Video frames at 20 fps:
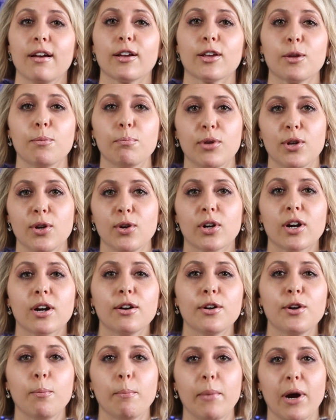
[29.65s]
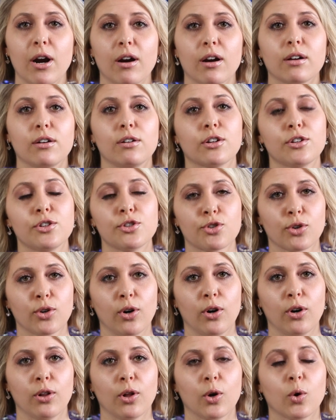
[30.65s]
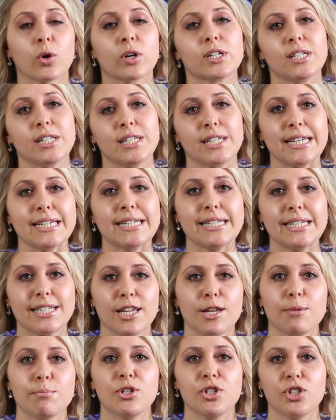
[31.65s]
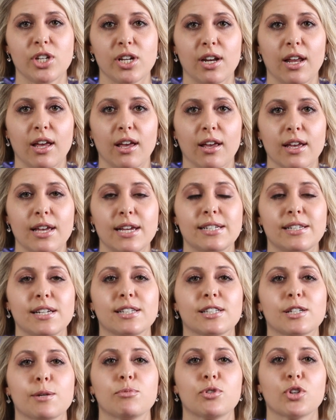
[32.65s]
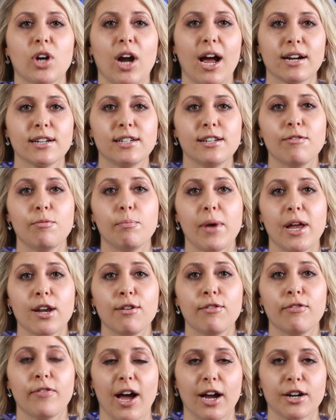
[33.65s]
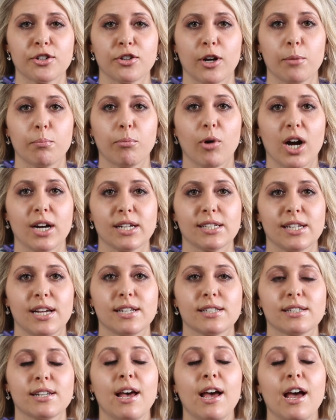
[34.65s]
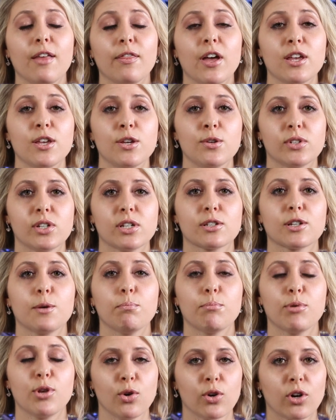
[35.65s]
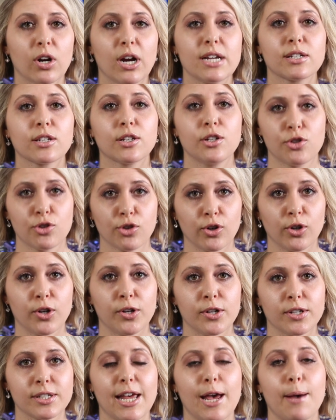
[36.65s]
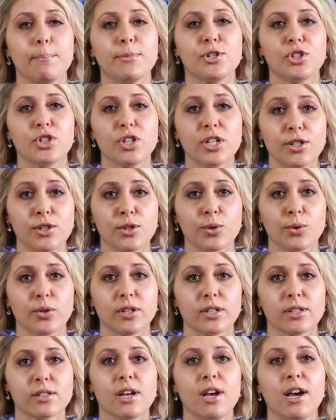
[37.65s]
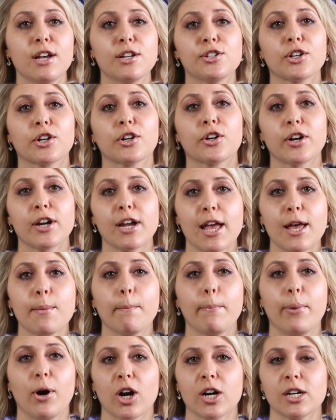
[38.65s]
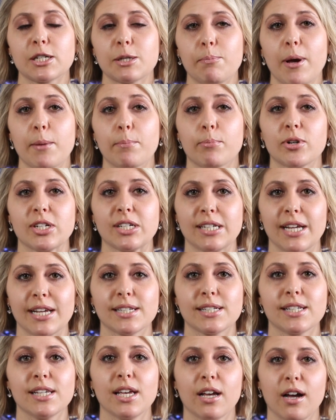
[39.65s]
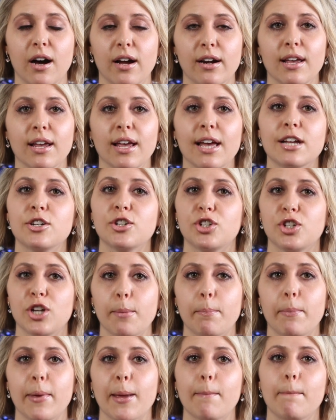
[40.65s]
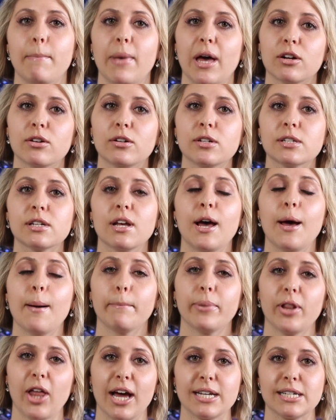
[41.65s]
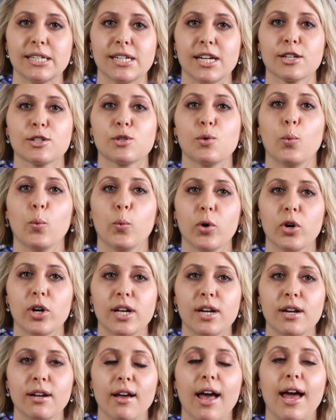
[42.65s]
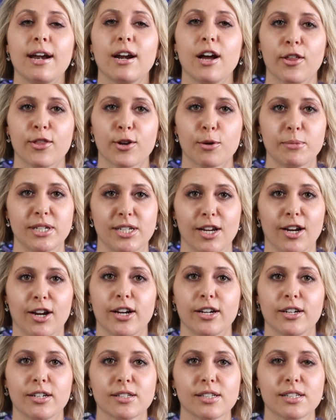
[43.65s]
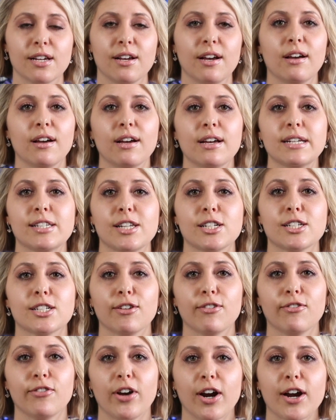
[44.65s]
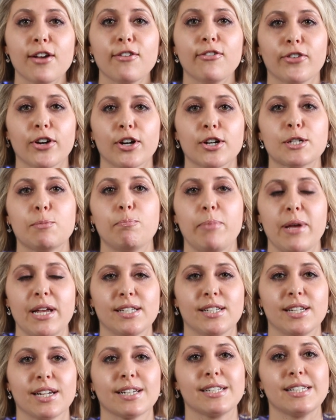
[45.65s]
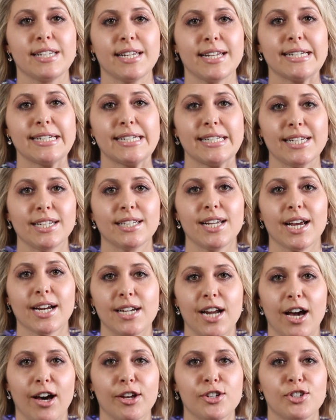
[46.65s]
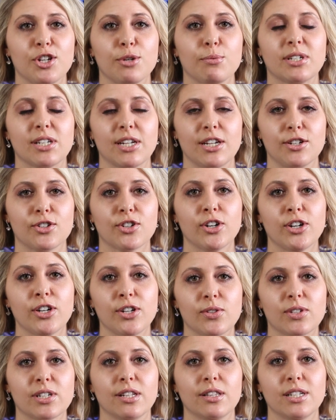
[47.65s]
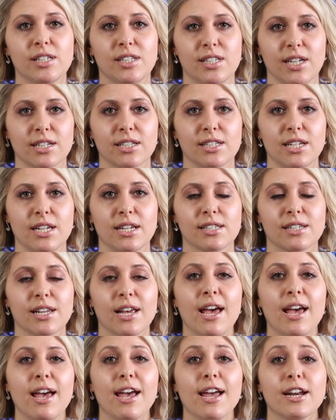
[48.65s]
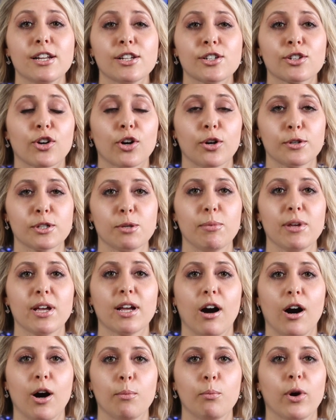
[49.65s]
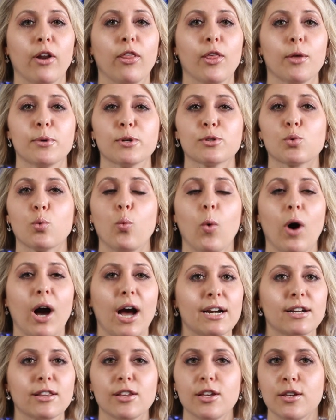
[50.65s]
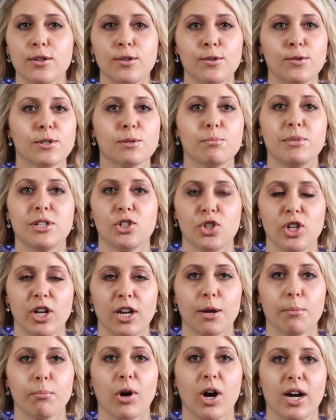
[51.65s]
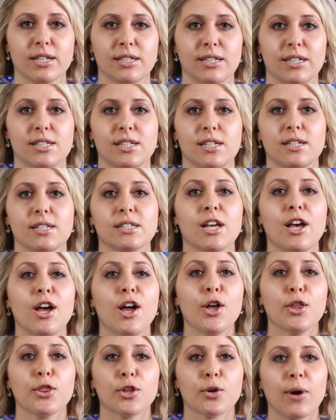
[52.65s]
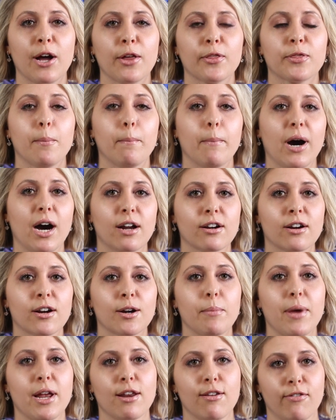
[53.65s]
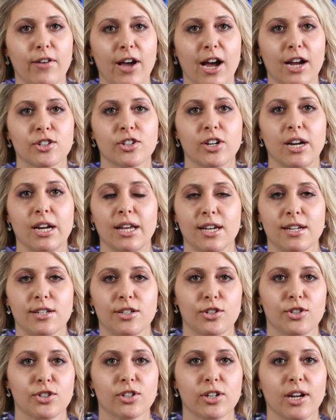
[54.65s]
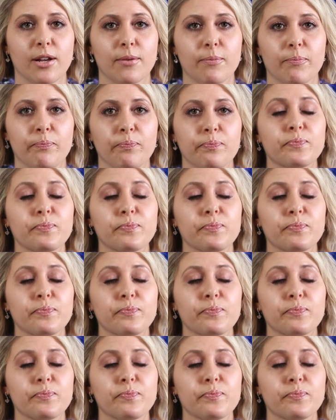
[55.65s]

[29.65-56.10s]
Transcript: Computer numerical control, or CNC machining, is a subtractive manufacturing process that uses computerized controls and machine tools to create parts by precisely cutting and shaping metals, plastics, wood, and other materials. Since the very first basic CNC technology was introduced in the 60s, it has grown to become one of the most widely used machining processes throughout the modern manufacturing industry.